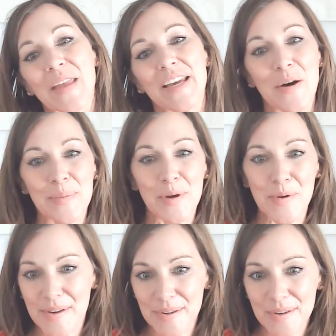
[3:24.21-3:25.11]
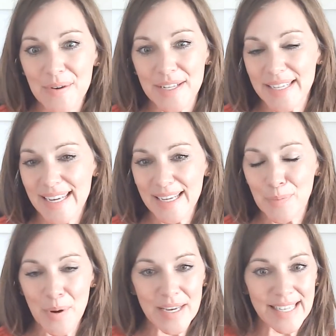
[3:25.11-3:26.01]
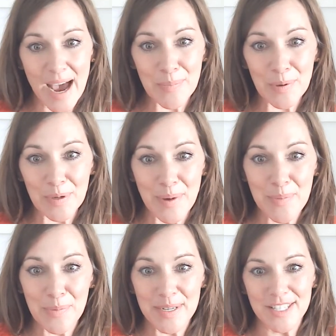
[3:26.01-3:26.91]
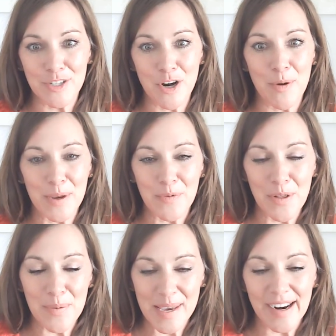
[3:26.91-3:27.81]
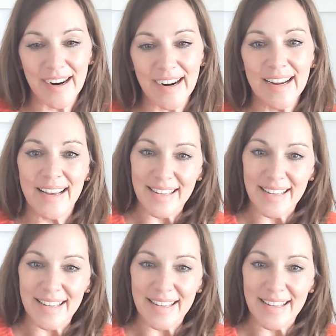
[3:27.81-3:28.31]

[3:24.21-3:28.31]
you know, I'm going to eat a poison apple and my Prince Charming will appear.